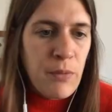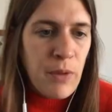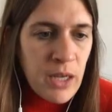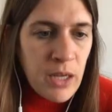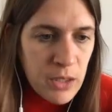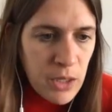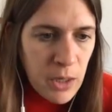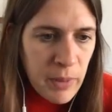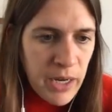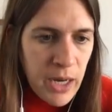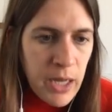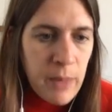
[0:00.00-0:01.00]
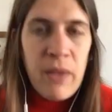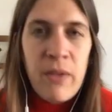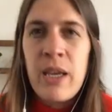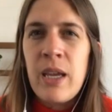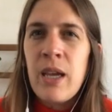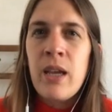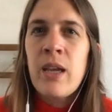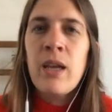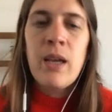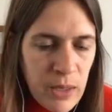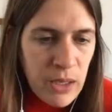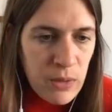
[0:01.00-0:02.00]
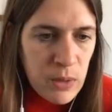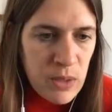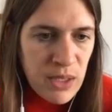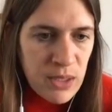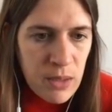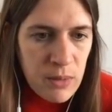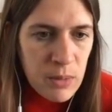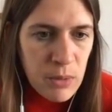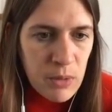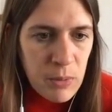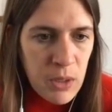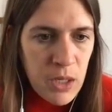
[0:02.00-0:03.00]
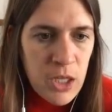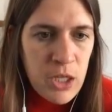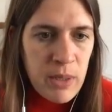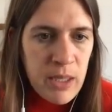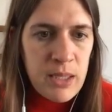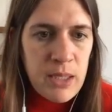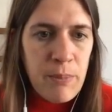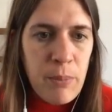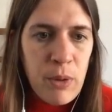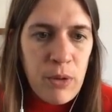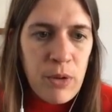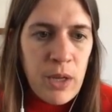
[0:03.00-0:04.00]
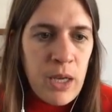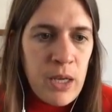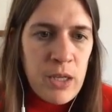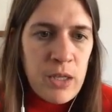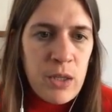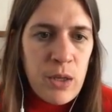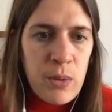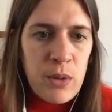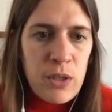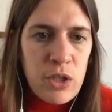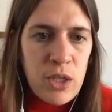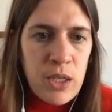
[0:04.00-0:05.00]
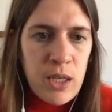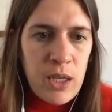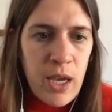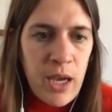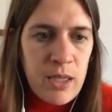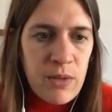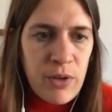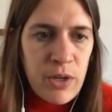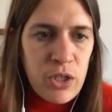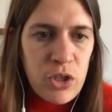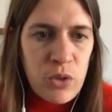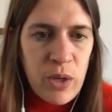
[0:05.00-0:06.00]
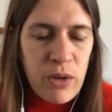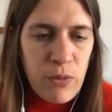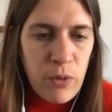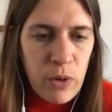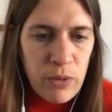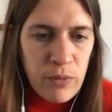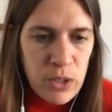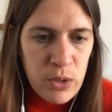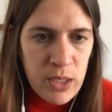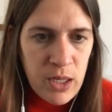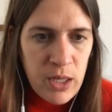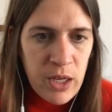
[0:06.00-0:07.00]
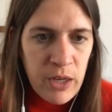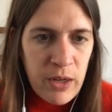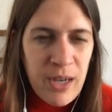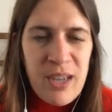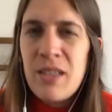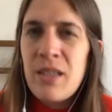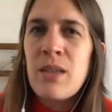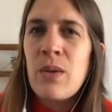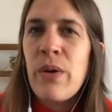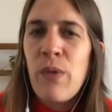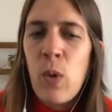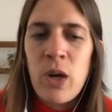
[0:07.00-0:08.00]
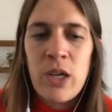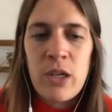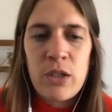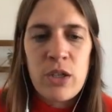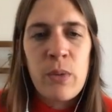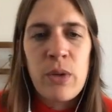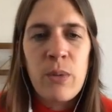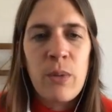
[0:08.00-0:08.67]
Fighting Talk by Ettie Bailey King, inclusive, accessible communication made simple. So she has a very straightforward visual identity here. Again, this is sort of orange. I wonder